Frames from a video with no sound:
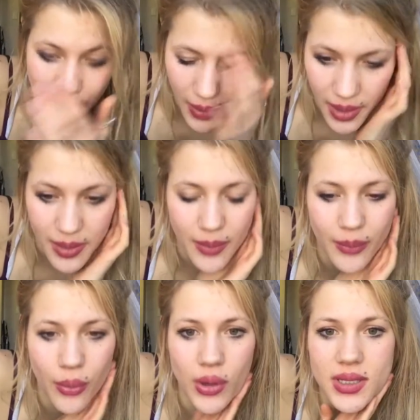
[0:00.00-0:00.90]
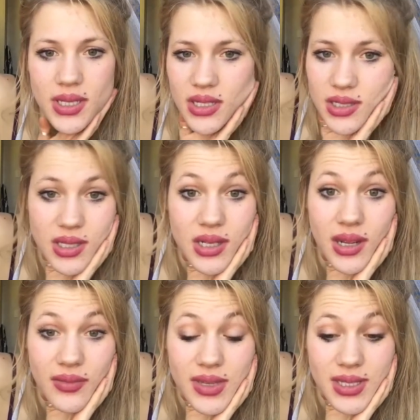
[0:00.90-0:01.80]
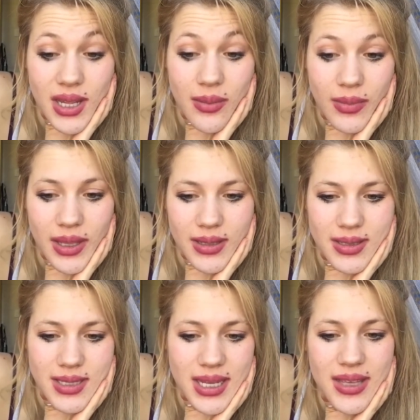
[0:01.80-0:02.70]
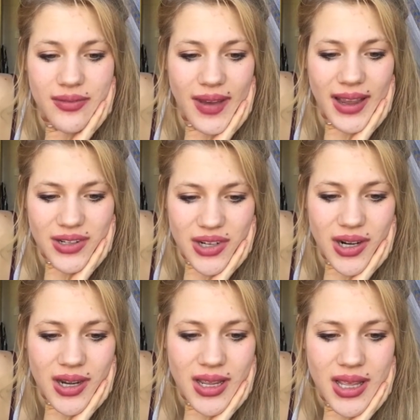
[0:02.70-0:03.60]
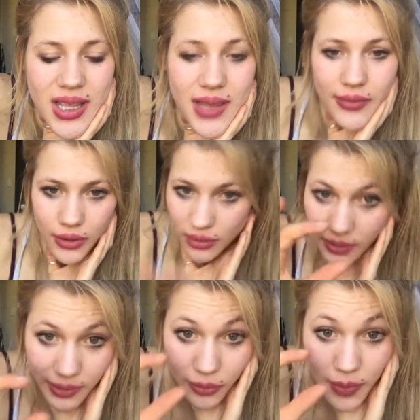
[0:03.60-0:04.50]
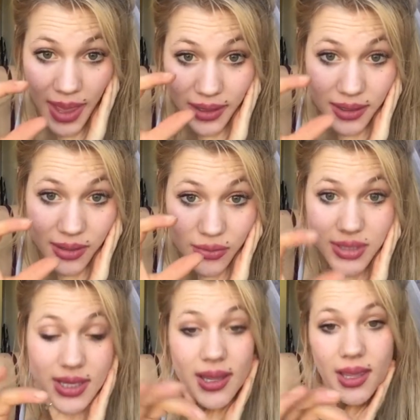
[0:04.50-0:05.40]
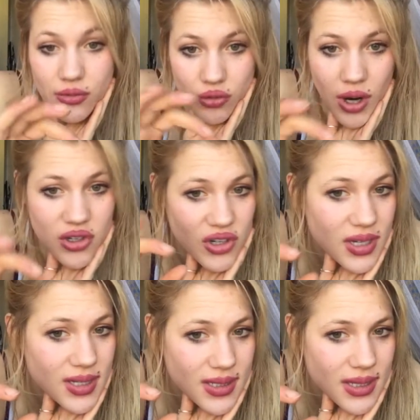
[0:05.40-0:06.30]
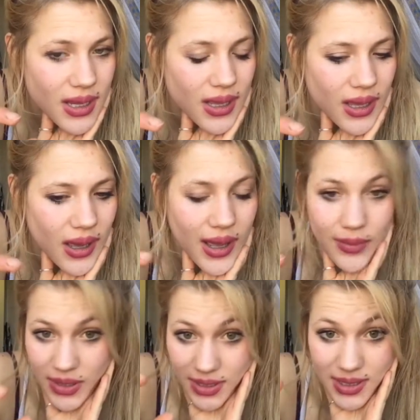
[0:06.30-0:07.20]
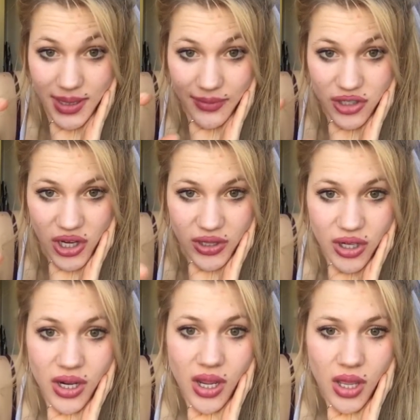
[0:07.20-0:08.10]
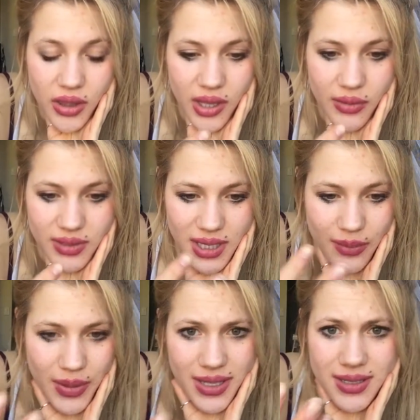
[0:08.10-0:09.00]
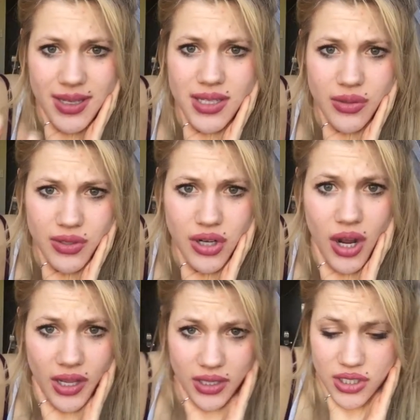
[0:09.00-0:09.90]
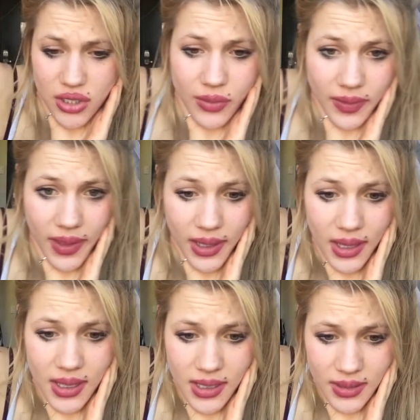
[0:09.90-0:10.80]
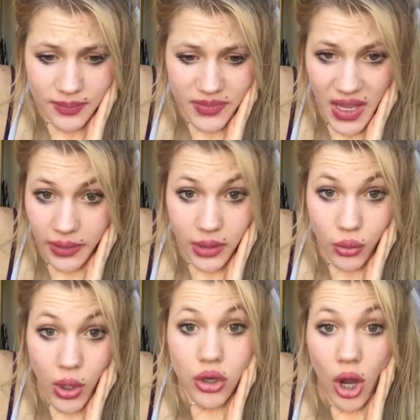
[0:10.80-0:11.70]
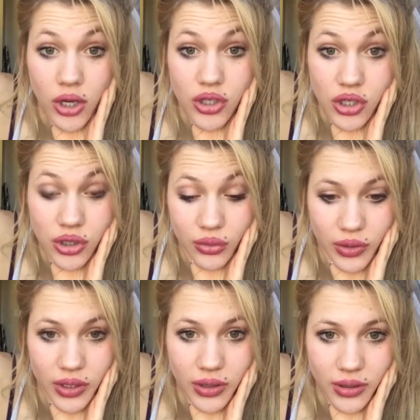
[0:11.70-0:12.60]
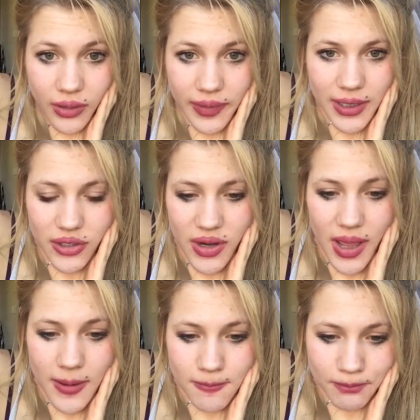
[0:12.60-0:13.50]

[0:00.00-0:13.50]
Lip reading: But boys, it just didn't have the same like sticky factor. Even though the little man in it was like androgynous, and it didn't have a gender, it was like a big sister was talking to you and like telling you what not to do when you're on the internet.